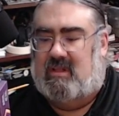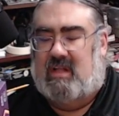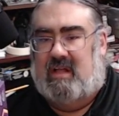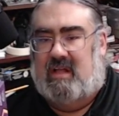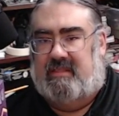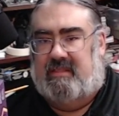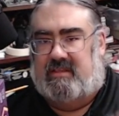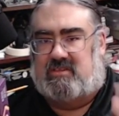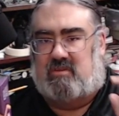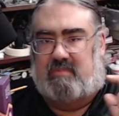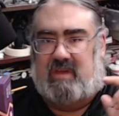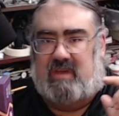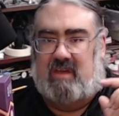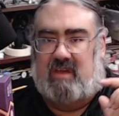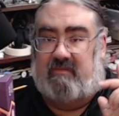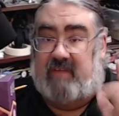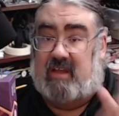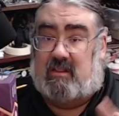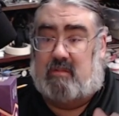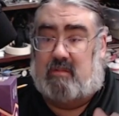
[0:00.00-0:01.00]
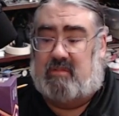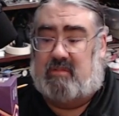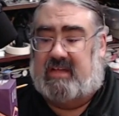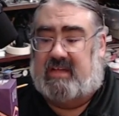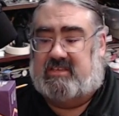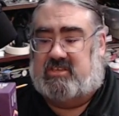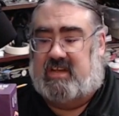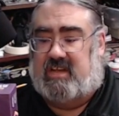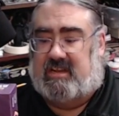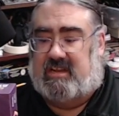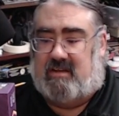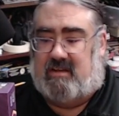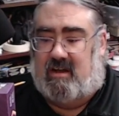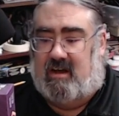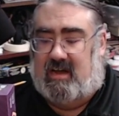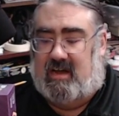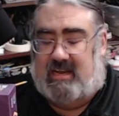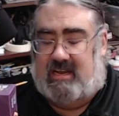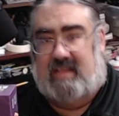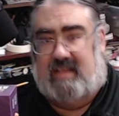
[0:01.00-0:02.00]
This will be available at Gen
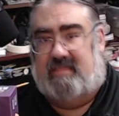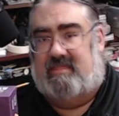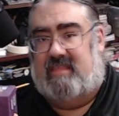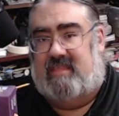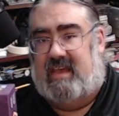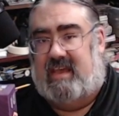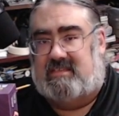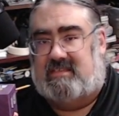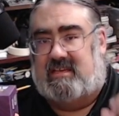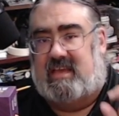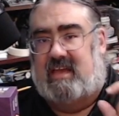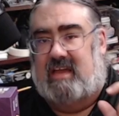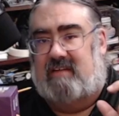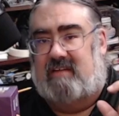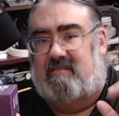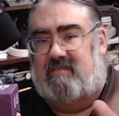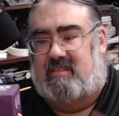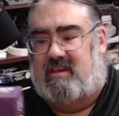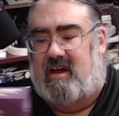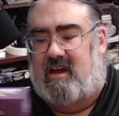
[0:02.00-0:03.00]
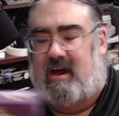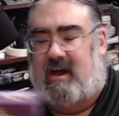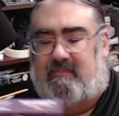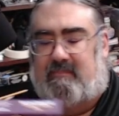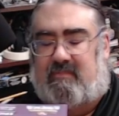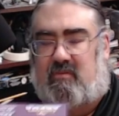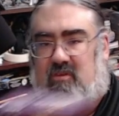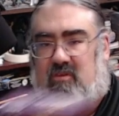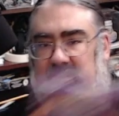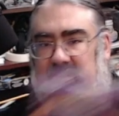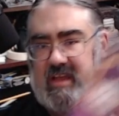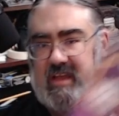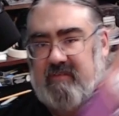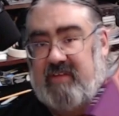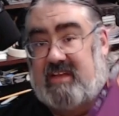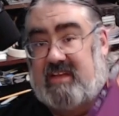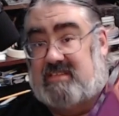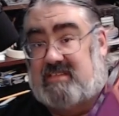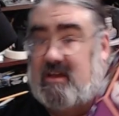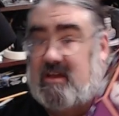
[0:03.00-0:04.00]
Con, and thanks again to the Op for giving
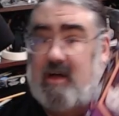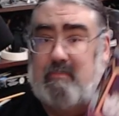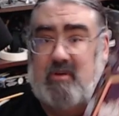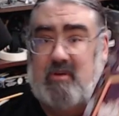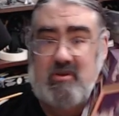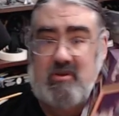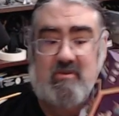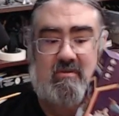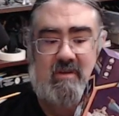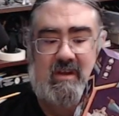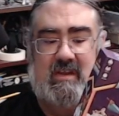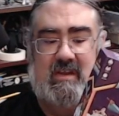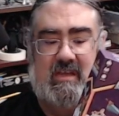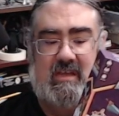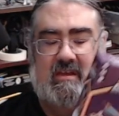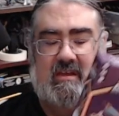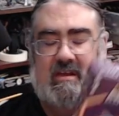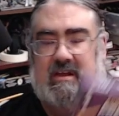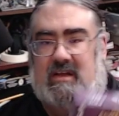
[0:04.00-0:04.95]
us the opportunity